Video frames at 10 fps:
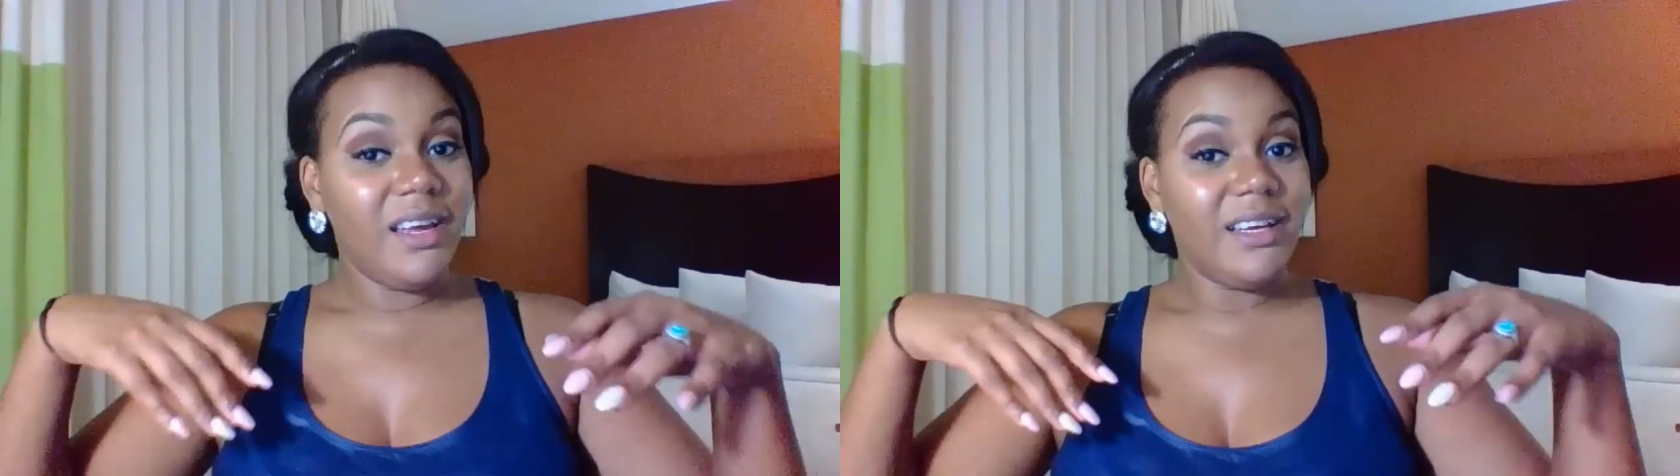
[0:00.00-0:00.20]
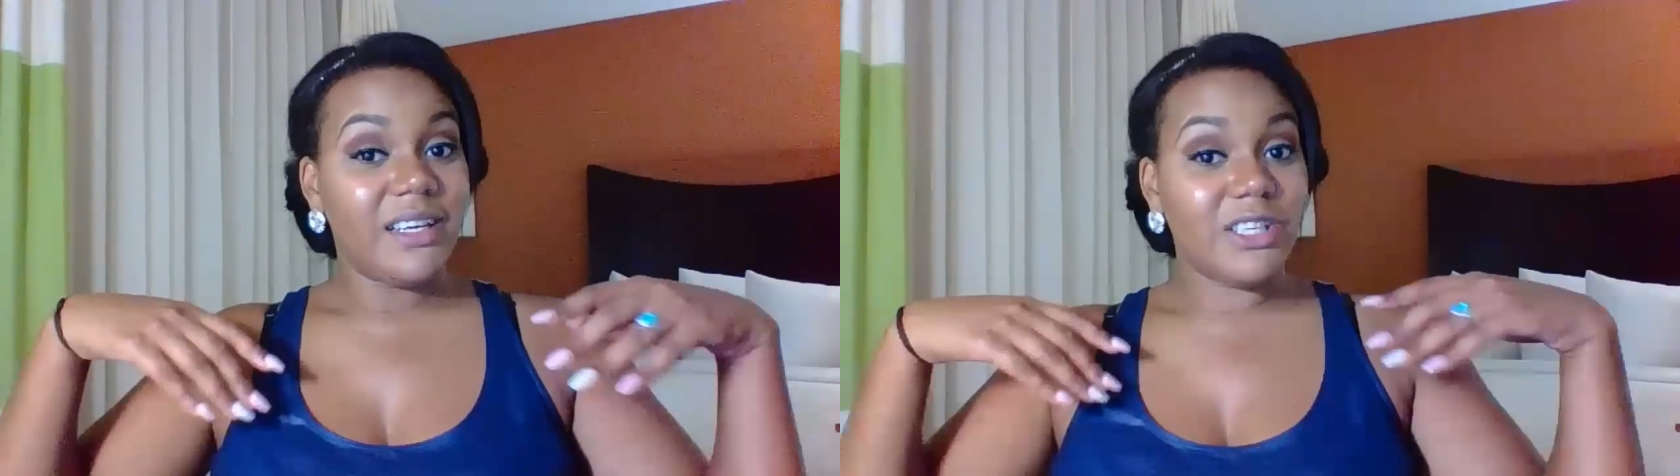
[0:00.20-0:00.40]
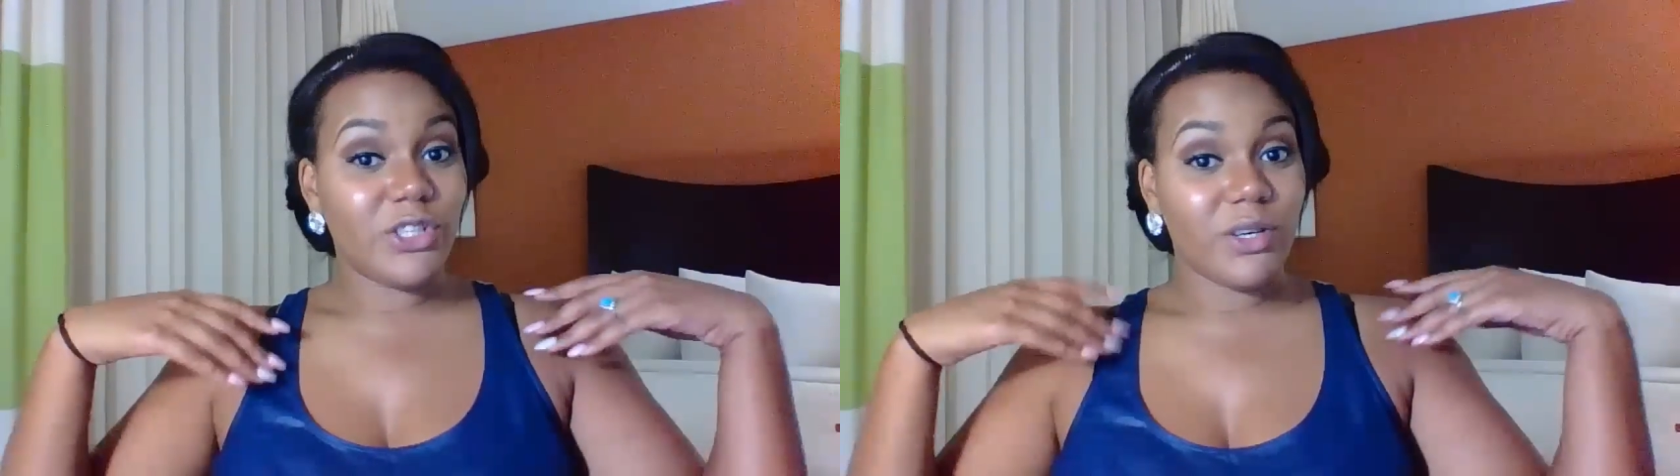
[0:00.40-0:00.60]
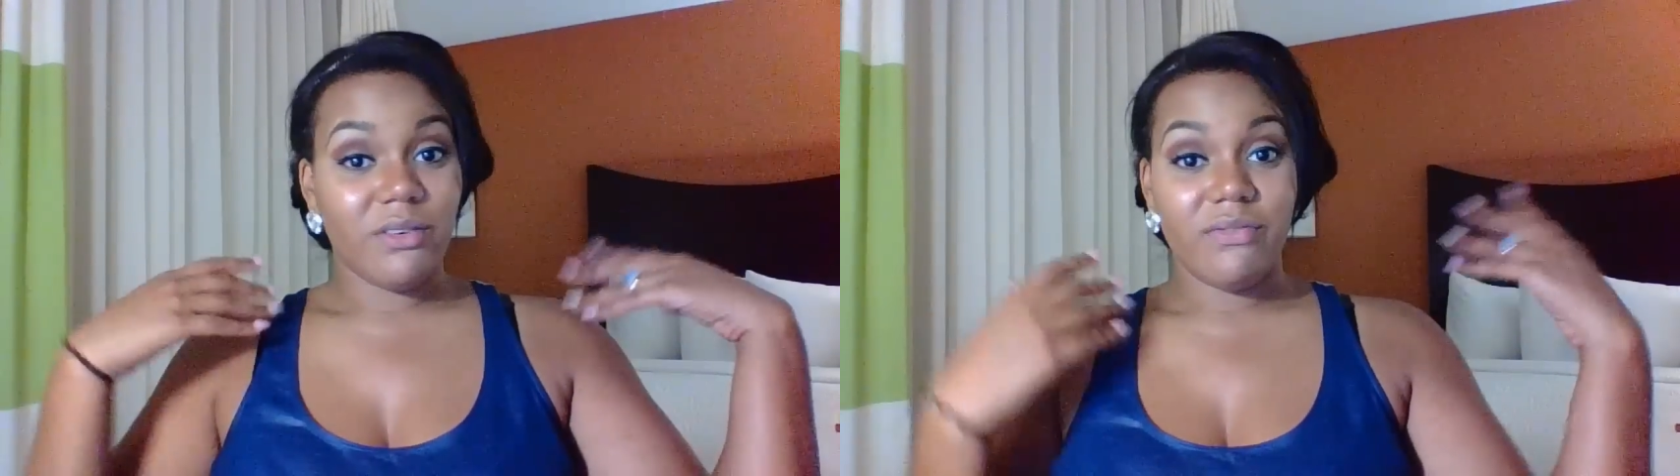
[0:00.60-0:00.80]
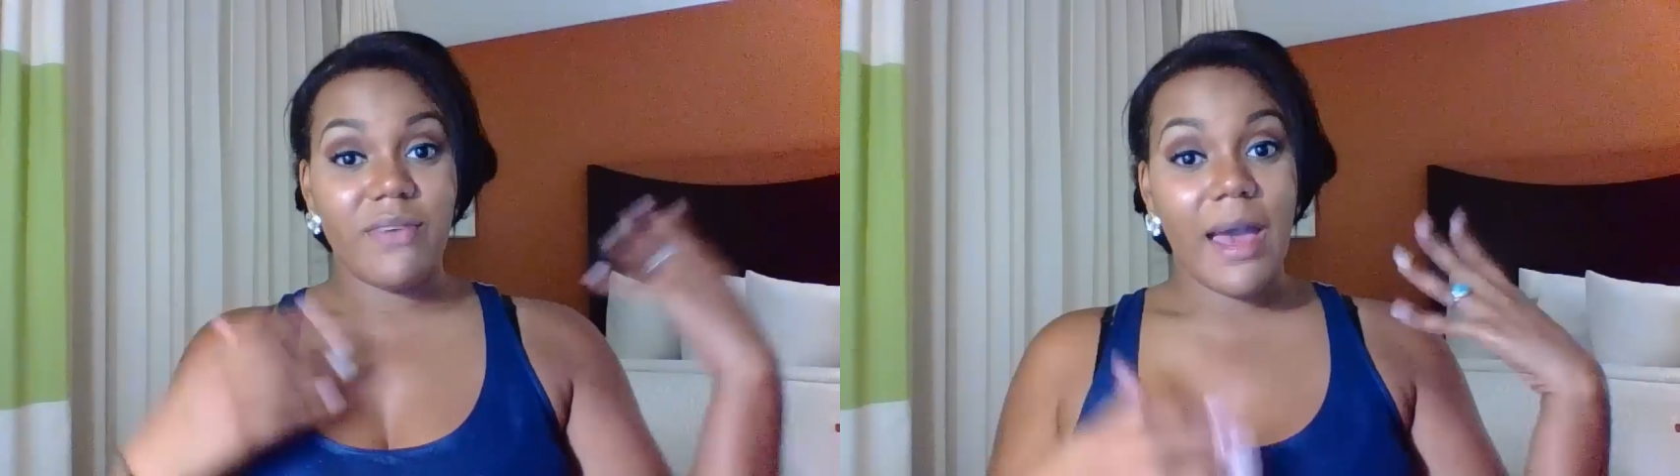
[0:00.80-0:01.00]
get your
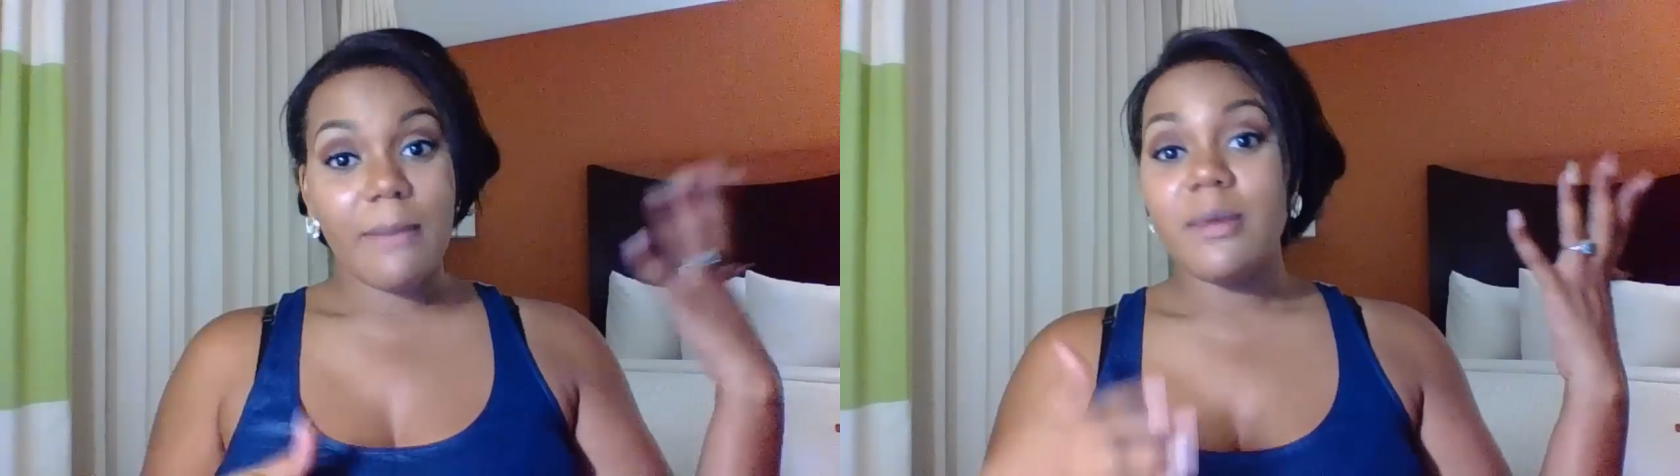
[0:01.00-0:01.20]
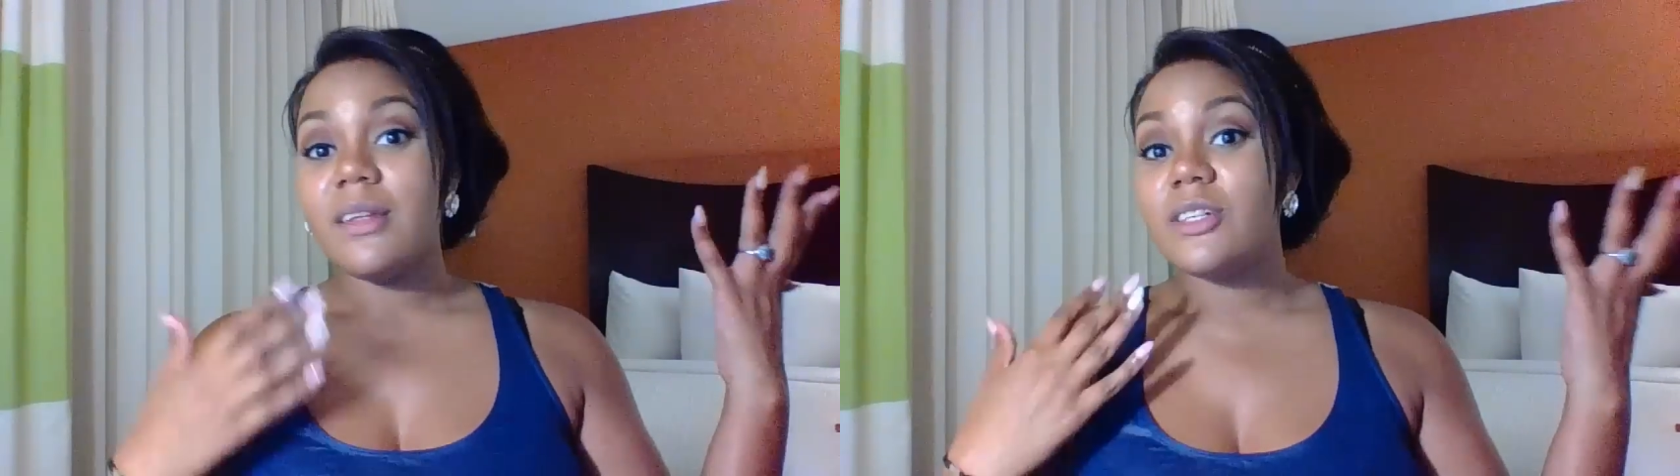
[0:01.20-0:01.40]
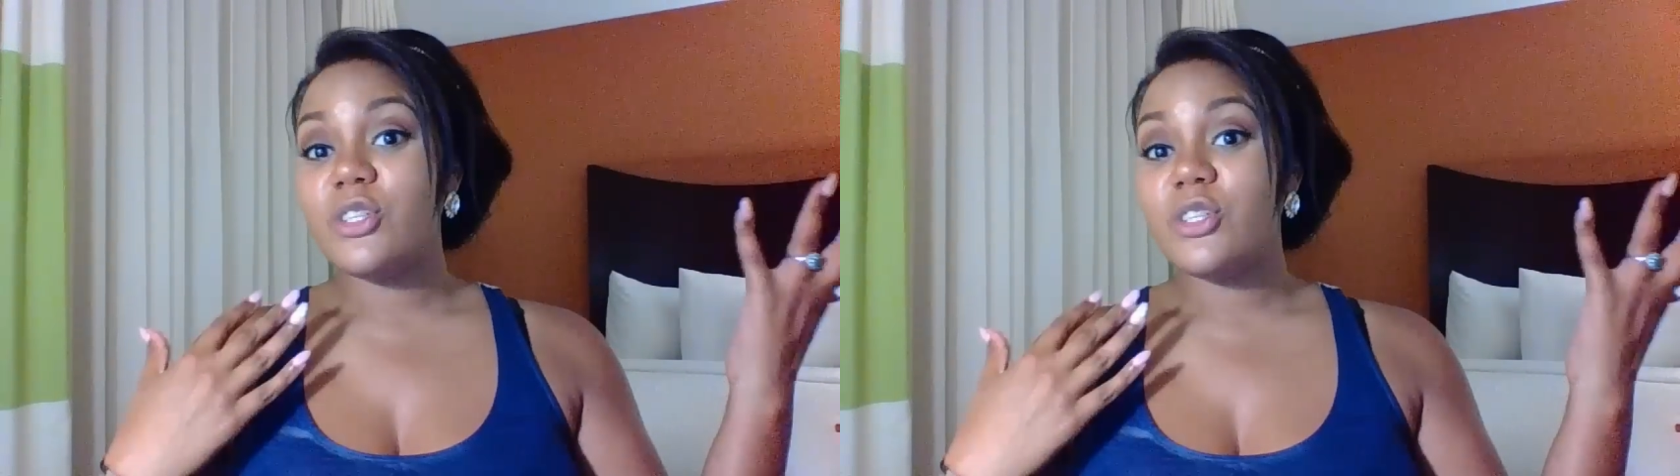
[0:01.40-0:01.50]
fabulous